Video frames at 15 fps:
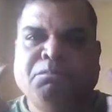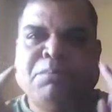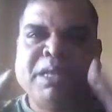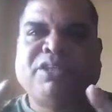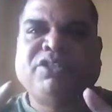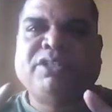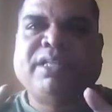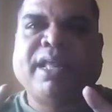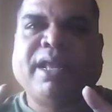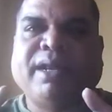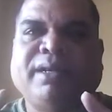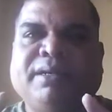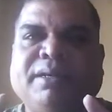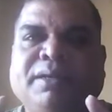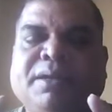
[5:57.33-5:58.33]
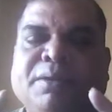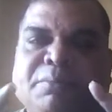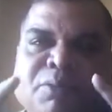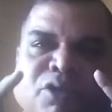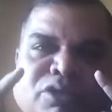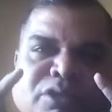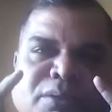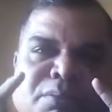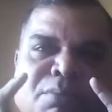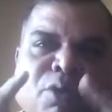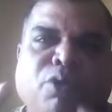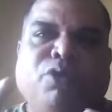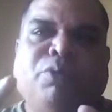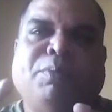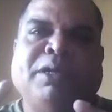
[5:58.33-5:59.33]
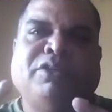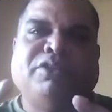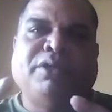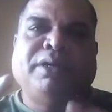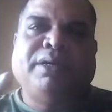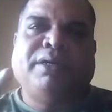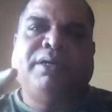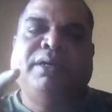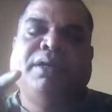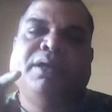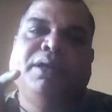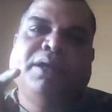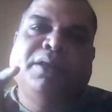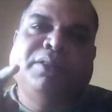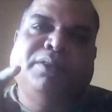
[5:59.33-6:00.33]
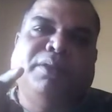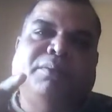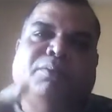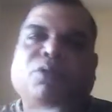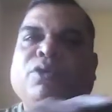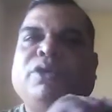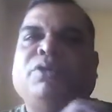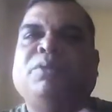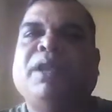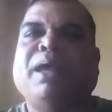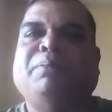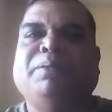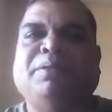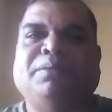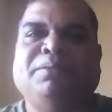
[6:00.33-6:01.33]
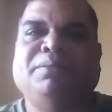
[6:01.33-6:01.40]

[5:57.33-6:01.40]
Picture that, because the more you picture it, the more it will happen,